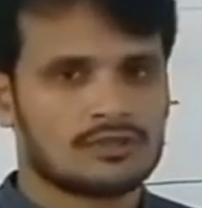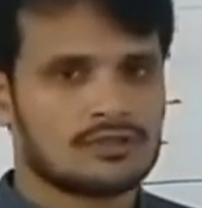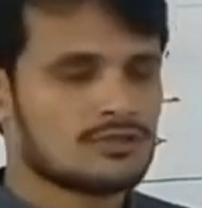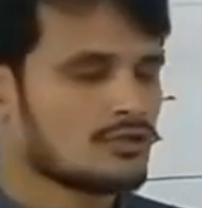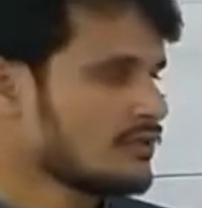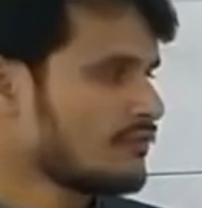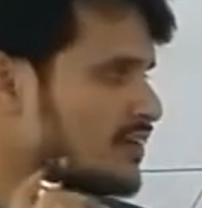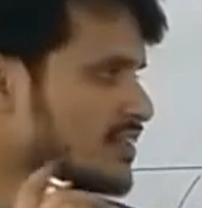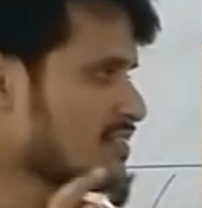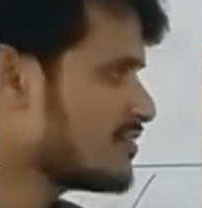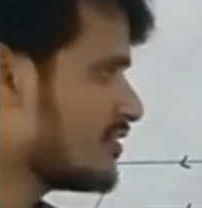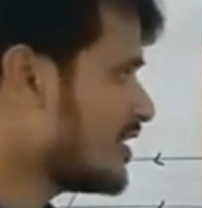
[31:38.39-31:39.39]
So the
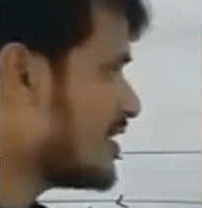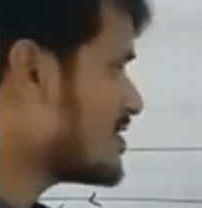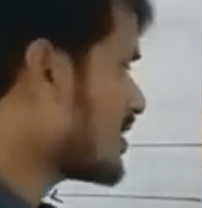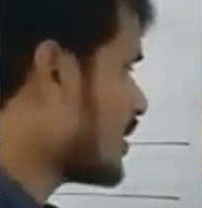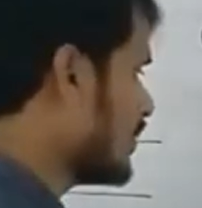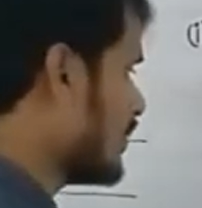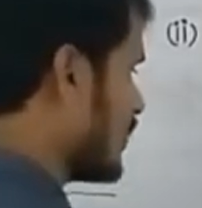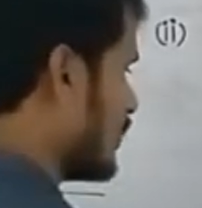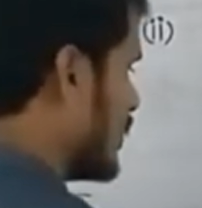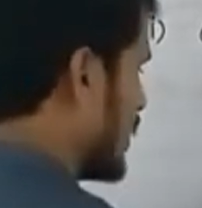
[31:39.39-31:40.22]
first ray is coming from the